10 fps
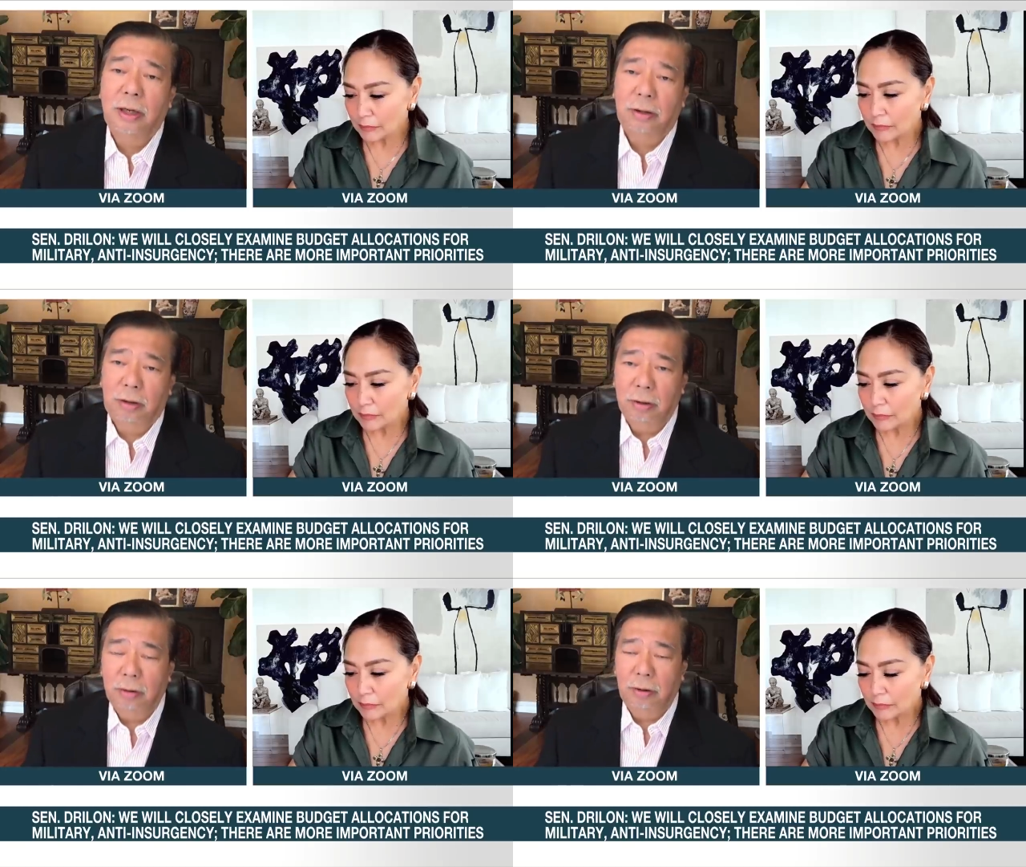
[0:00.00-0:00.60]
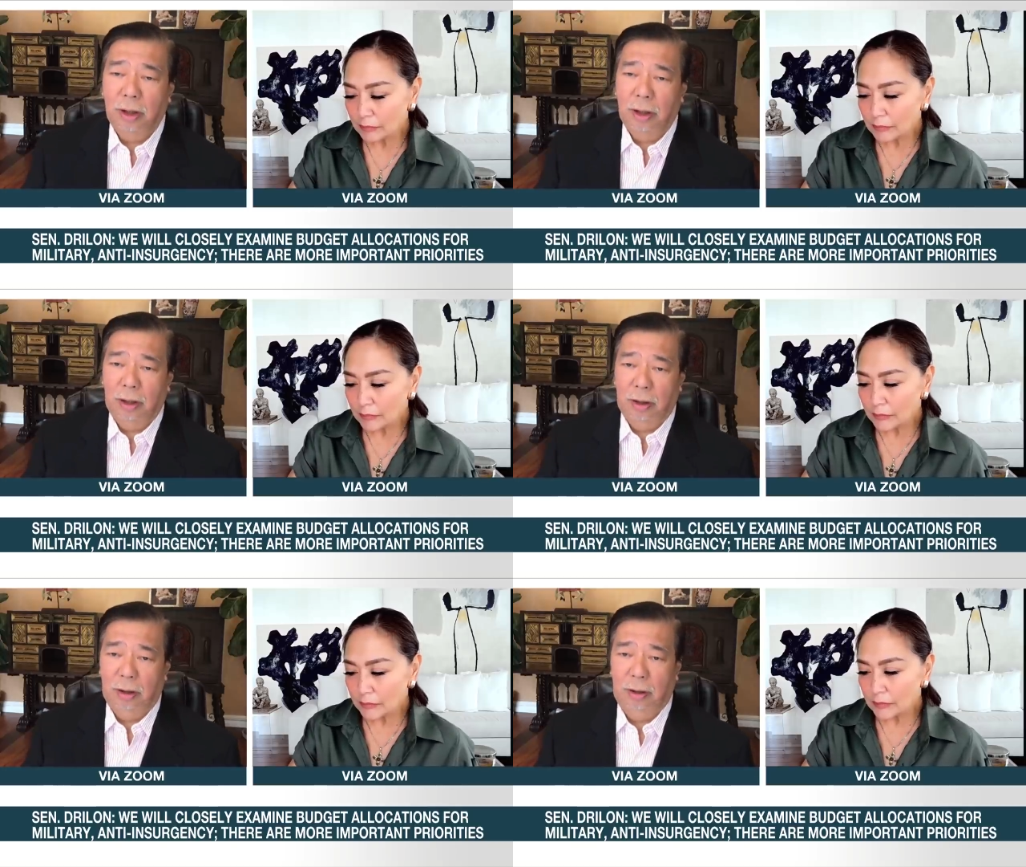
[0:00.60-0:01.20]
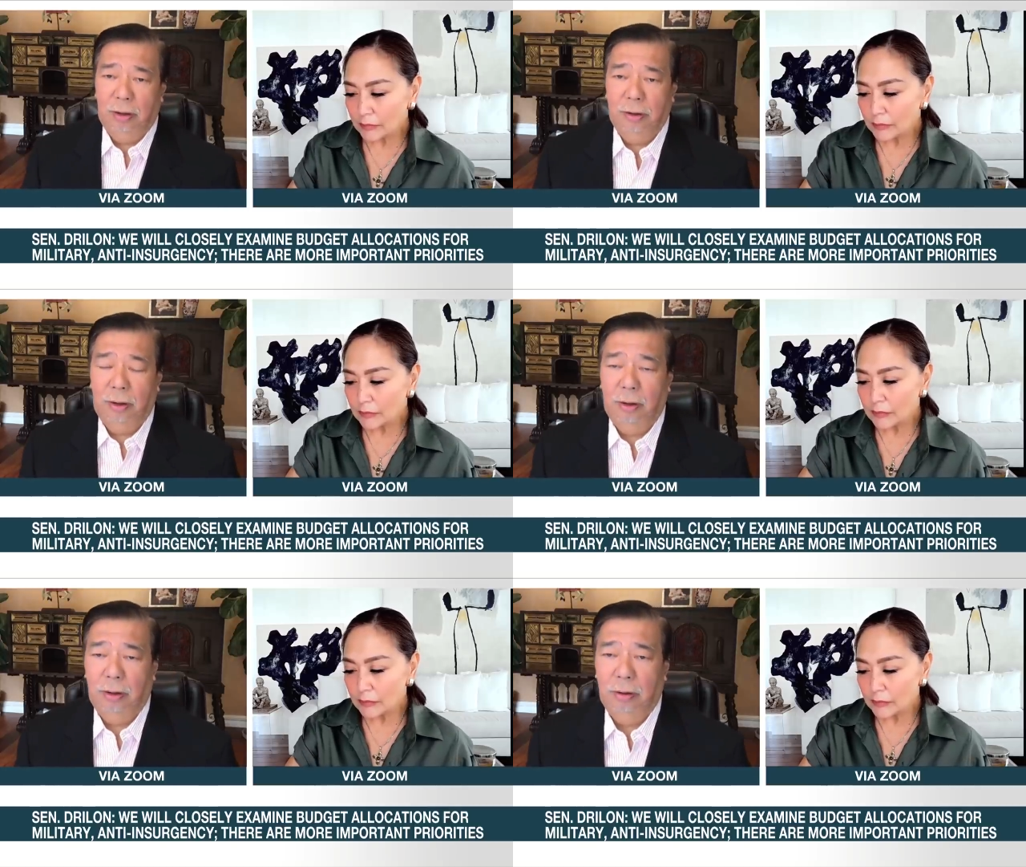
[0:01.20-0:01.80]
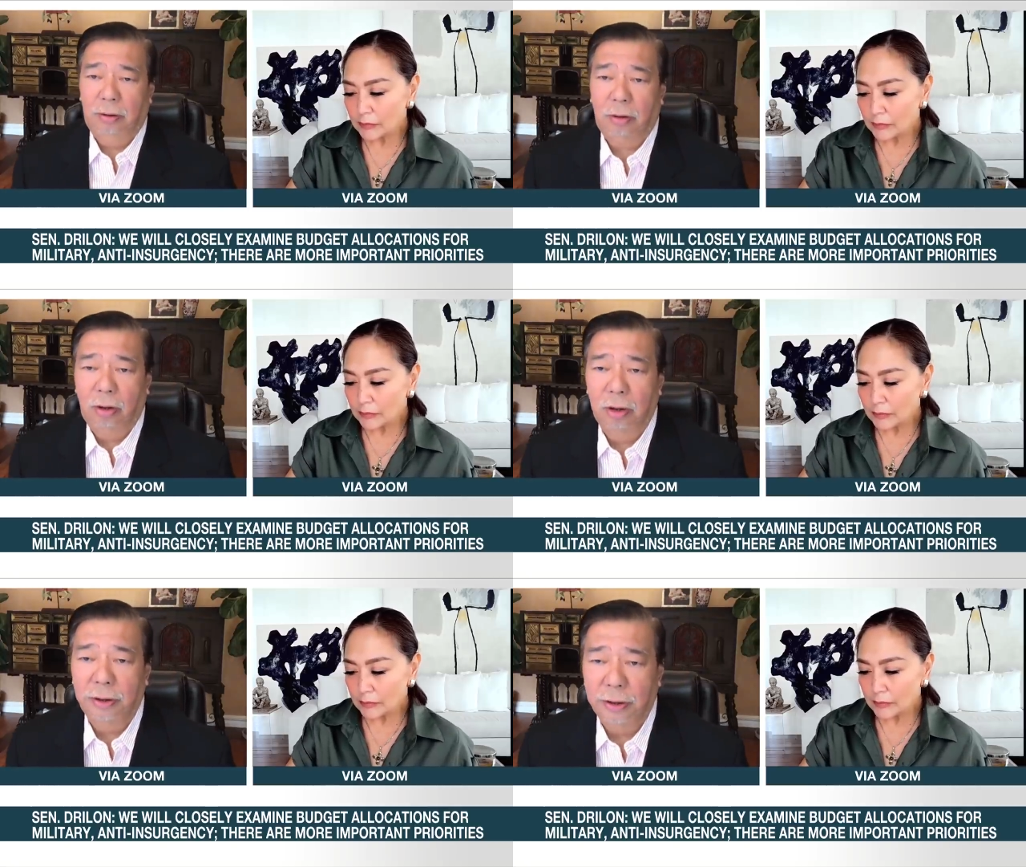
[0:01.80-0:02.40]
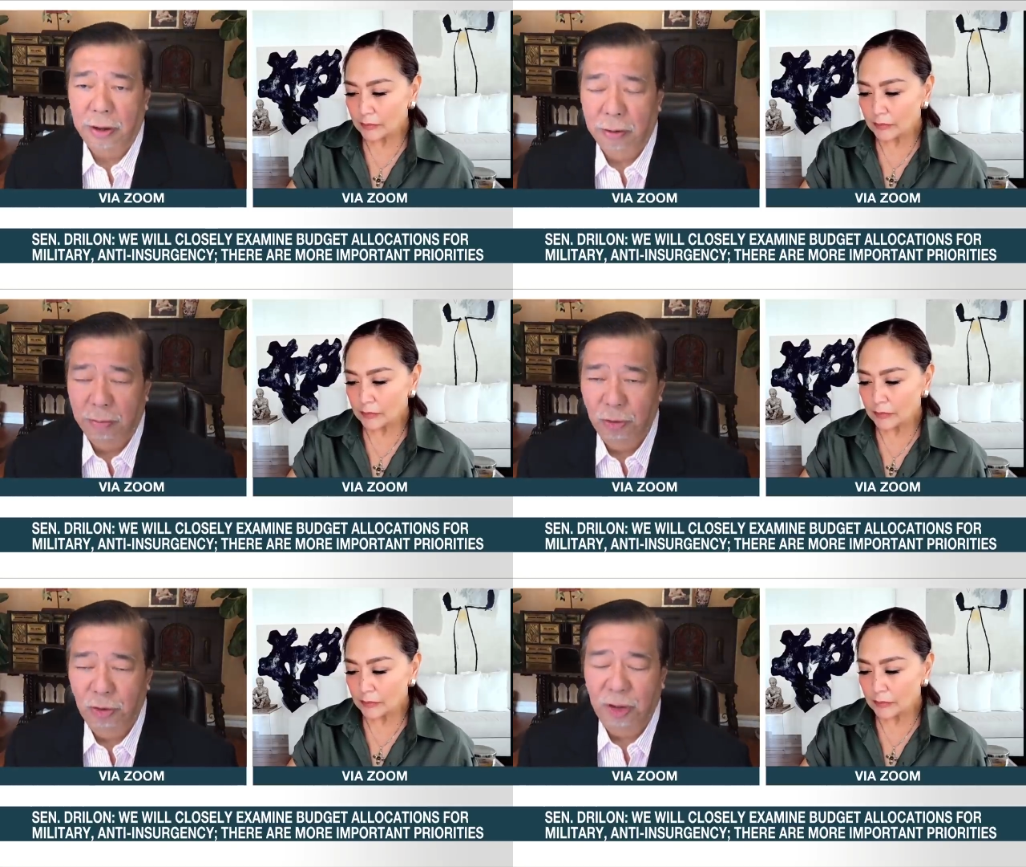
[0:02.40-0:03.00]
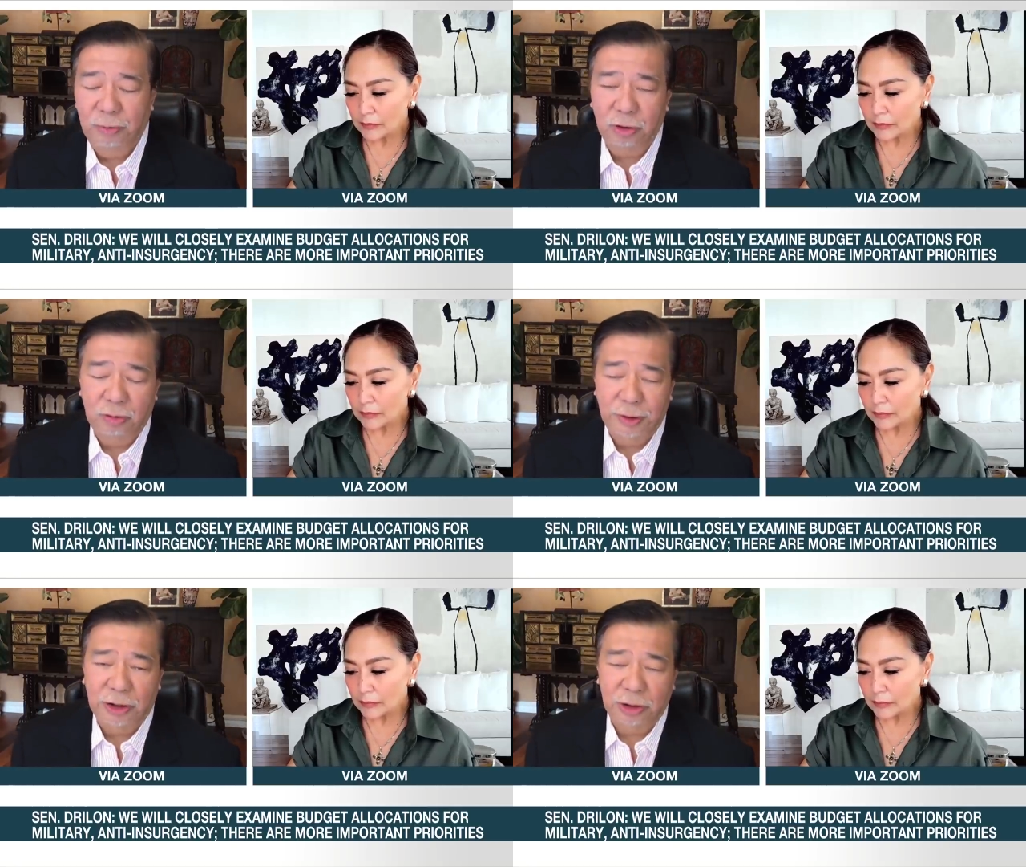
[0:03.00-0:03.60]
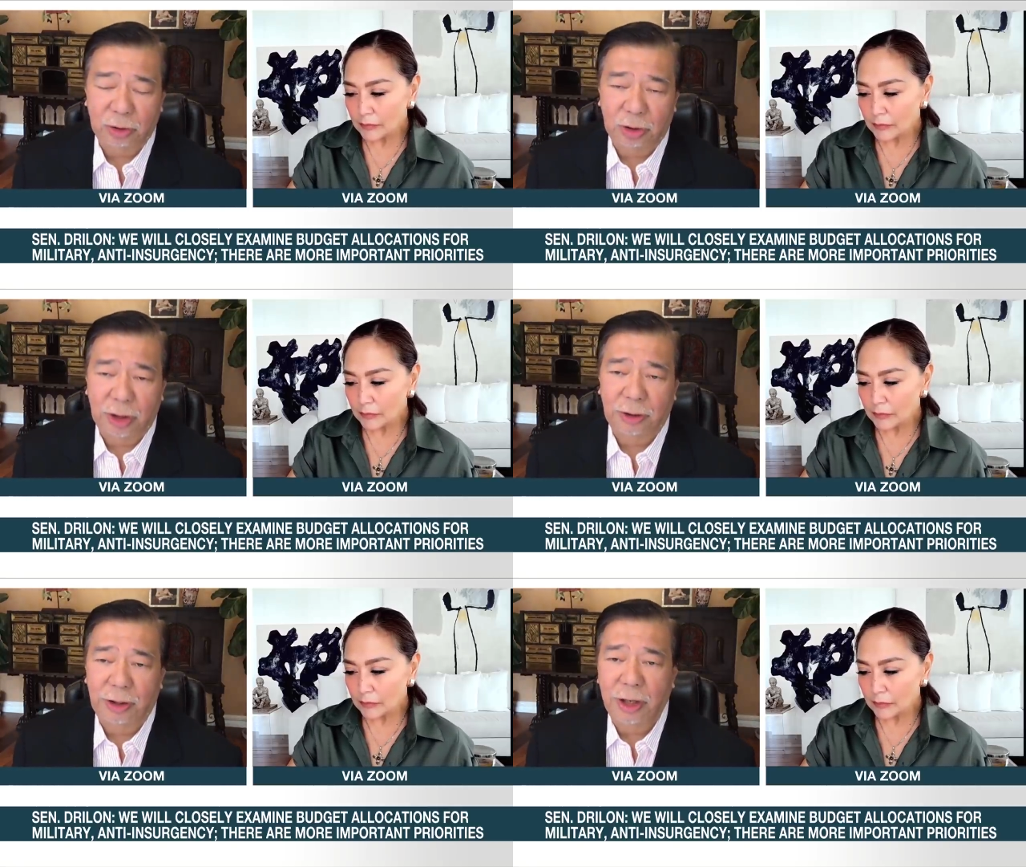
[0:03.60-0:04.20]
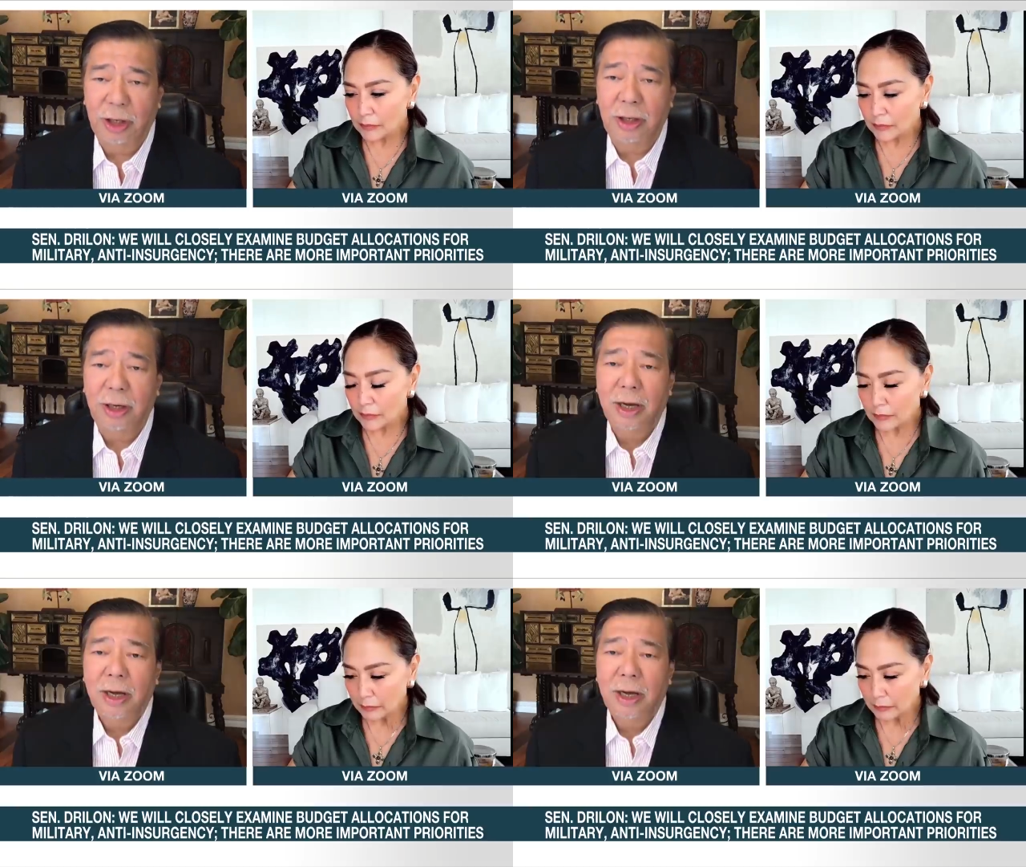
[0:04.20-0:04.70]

Speaker 1: to uh, uh call the uh, Blue Ribbon Committee to another hearing,